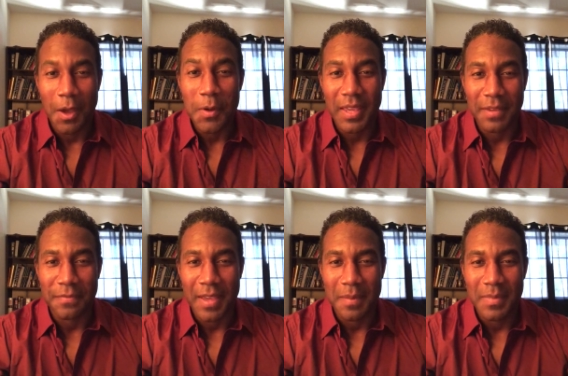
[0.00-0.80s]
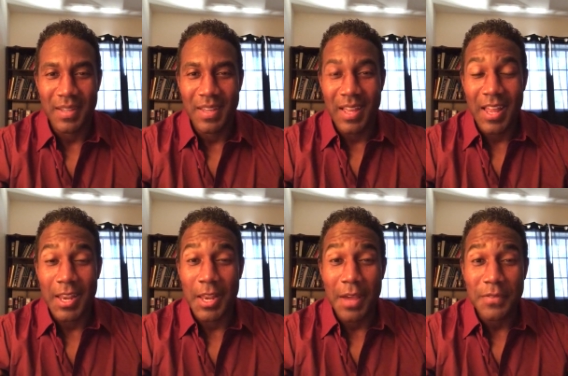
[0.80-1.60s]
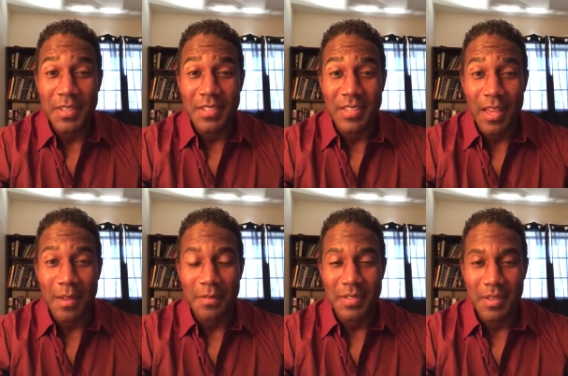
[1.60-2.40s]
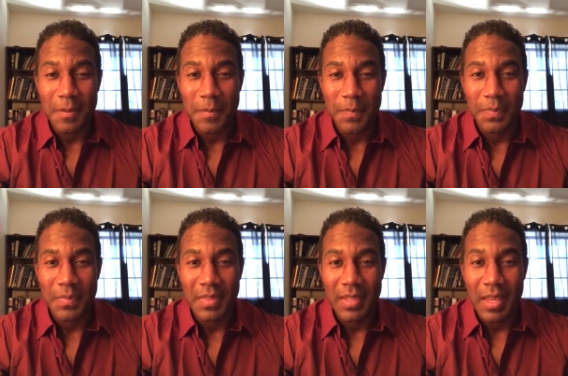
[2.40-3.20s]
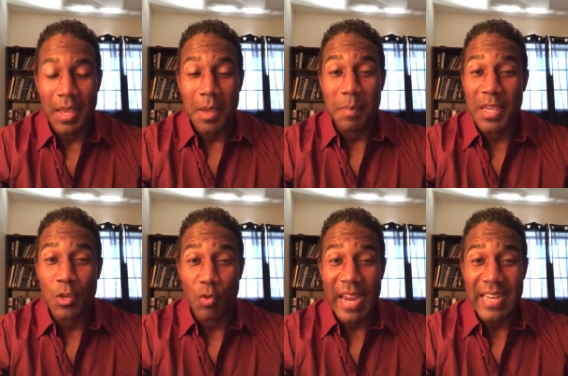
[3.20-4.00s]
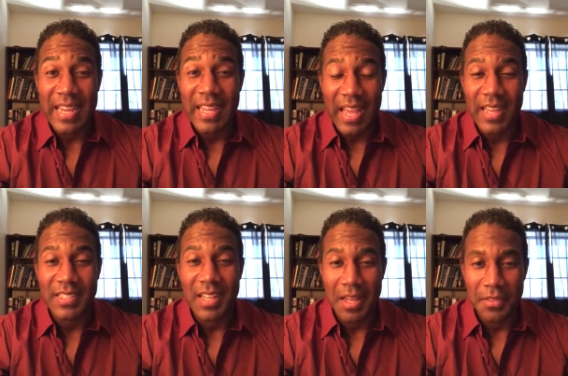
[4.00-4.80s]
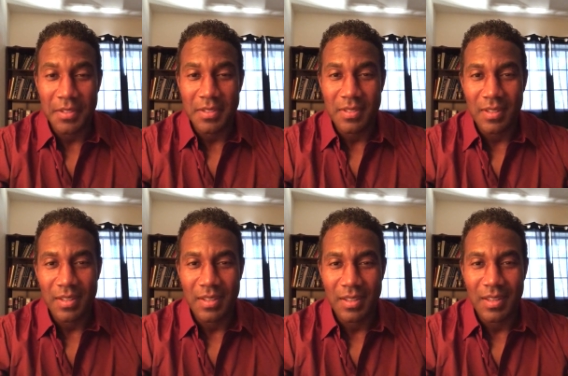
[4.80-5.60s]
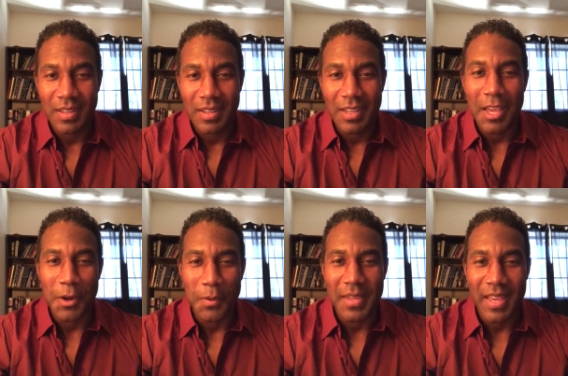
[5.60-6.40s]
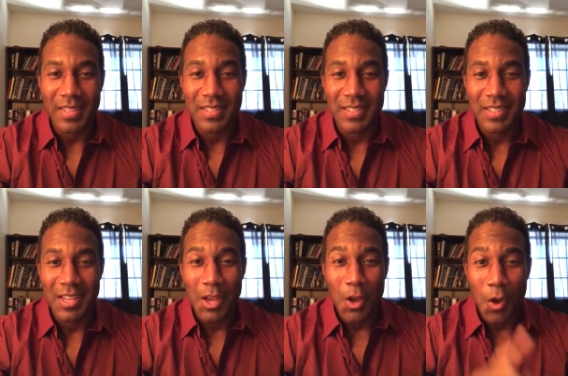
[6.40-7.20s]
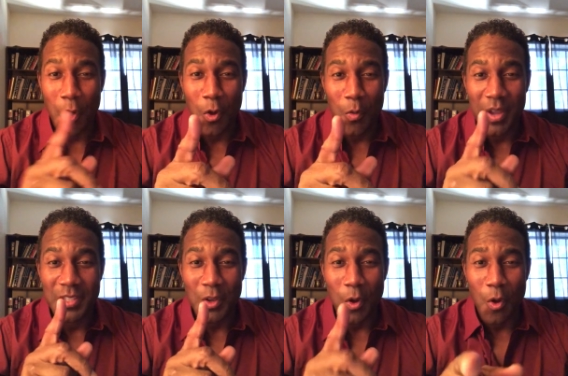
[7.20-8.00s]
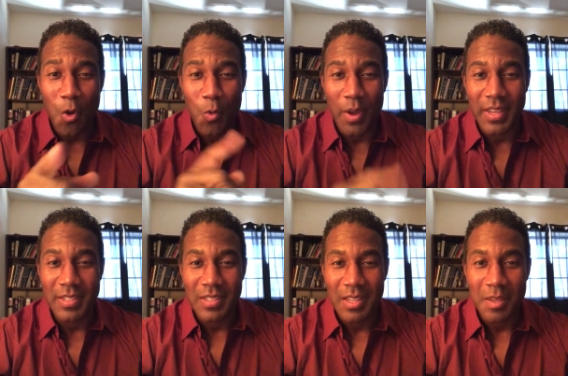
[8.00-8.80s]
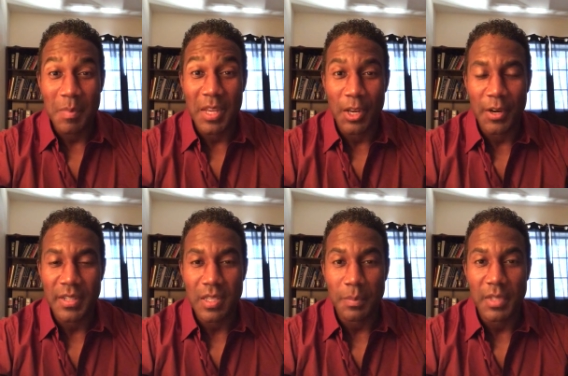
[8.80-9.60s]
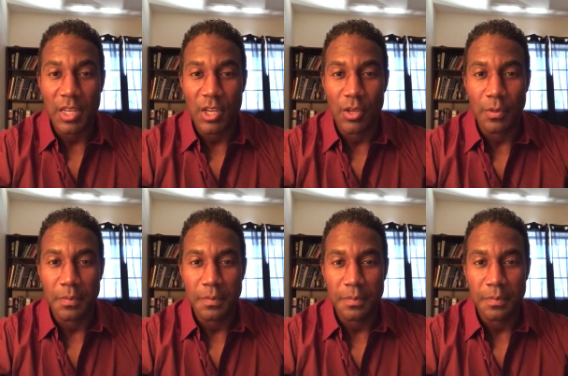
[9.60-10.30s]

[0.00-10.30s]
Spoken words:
Okay, fam. Love yourselves. Be great and kind to others. And oh yes, always, always be learning something new.